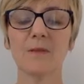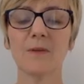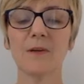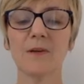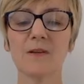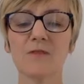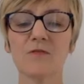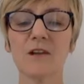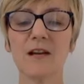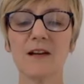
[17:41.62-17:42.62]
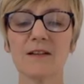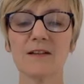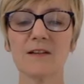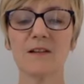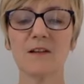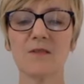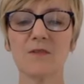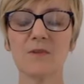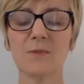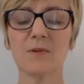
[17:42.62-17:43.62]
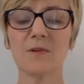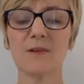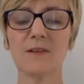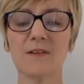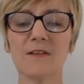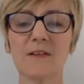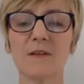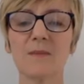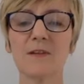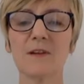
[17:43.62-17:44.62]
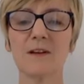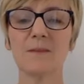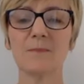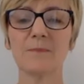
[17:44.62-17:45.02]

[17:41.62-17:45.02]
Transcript: but relaxed and comfortable at the same time.